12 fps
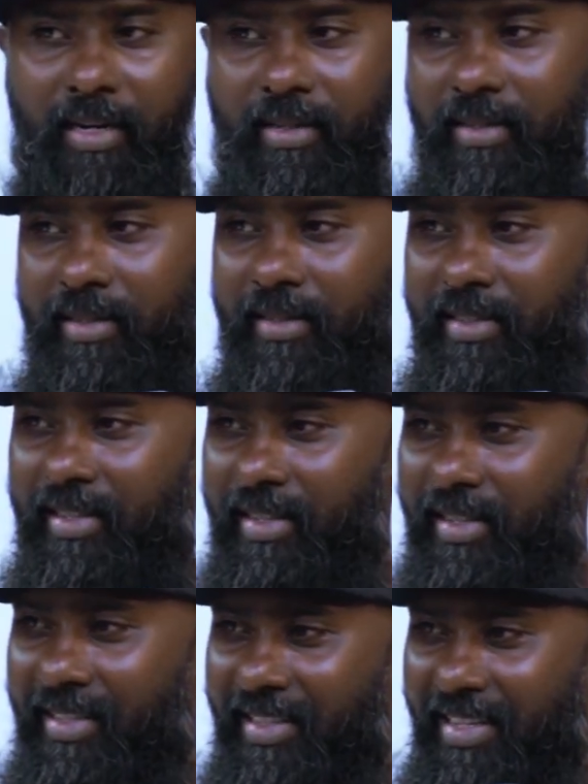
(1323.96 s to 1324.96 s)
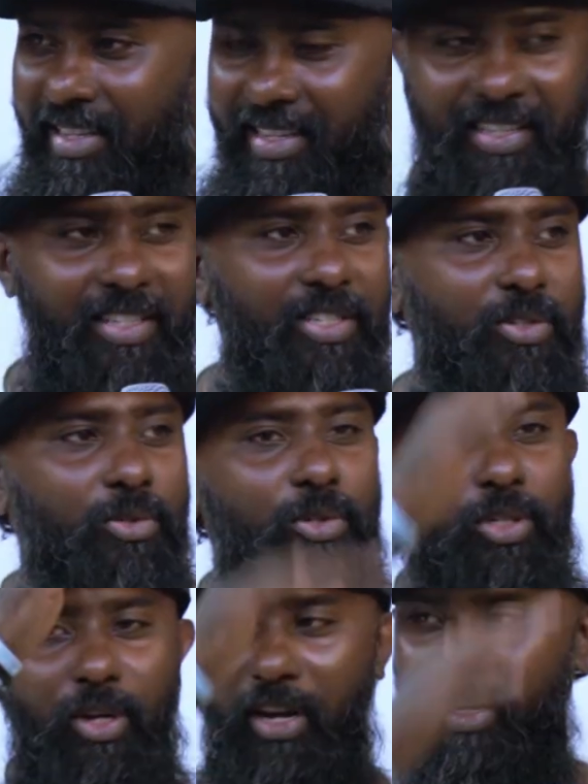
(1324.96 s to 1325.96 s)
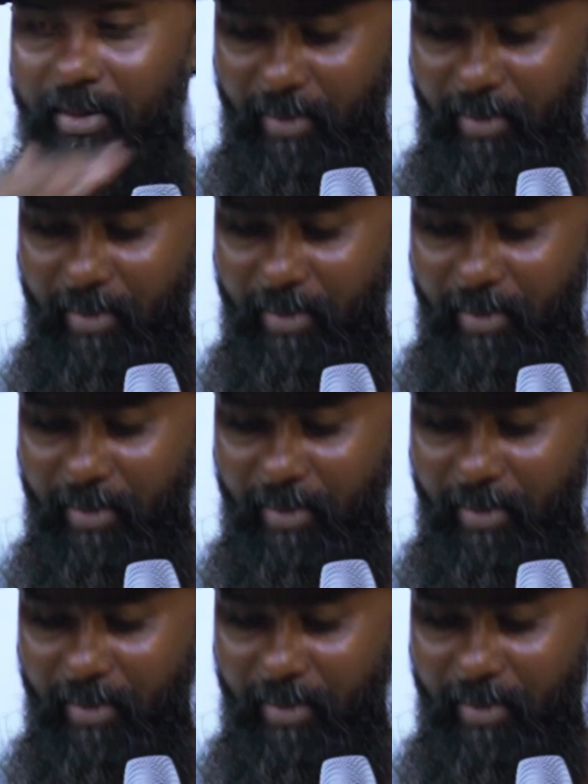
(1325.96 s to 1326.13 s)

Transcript: Ben. It's too tall,